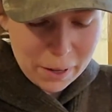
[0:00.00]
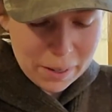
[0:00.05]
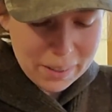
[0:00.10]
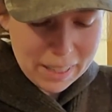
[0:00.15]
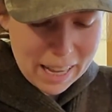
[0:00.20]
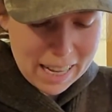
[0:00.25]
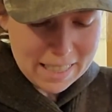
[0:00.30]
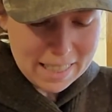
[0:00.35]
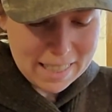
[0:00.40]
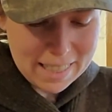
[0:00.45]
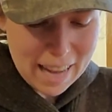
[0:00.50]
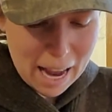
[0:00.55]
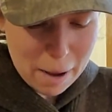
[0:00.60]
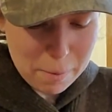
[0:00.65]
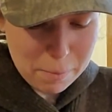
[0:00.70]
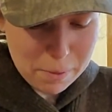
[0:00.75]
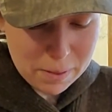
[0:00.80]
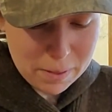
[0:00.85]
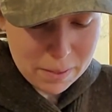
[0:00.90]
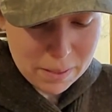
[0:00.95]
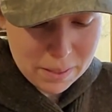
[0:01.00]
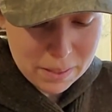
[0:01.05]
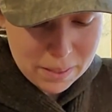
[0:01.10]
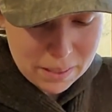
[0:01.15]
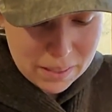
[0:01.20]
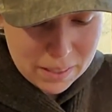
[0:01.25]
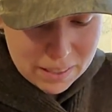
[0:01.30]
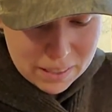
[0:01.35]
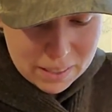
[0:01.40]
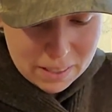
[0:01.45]
less steps.
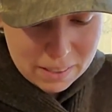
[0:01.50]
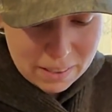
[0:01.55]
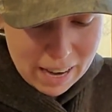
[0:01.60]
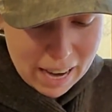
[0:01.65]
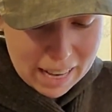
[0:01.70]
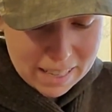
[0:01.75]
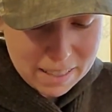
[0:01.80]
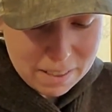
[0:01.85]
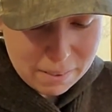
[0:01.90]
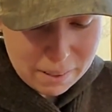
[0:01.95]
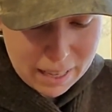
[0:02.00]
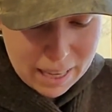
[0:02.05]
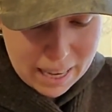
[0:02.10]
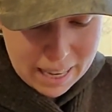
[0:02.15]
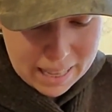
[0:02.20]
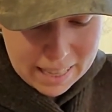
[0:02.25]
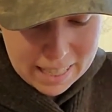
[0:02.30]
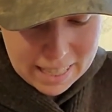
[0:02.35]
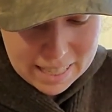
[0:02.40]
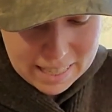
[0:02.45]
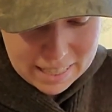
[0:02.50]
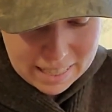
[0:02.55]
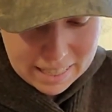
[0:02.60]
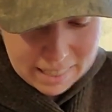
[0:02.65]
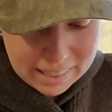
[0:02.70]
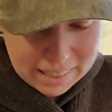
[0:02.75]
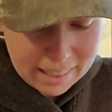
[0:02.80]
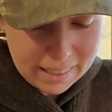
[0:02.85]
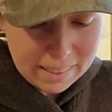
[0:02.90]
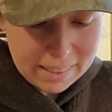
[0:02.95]
So yeah, so we're cutting these
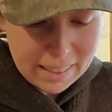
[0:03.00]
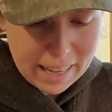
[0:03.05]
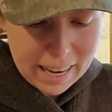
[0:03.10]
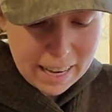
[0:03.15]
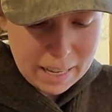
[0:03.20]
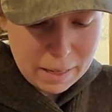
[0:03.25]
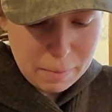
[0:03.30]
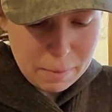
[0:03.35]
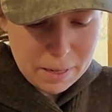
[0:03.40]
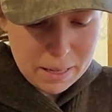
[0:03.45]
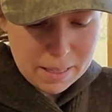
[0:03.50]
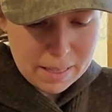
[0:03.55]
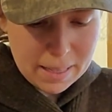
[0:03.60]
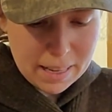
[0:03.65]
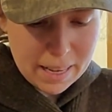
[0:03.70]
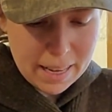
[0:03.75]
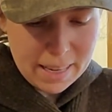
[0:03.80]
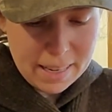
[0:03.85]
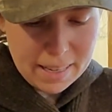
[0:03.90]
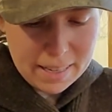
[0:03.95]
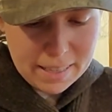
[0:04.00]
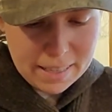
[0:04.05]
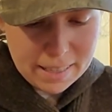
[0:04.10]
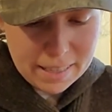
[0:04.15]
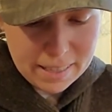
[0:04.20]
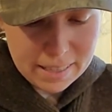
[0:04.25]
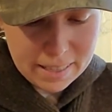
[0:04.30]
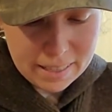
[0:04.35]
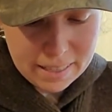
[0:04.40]
into little tiny pieces,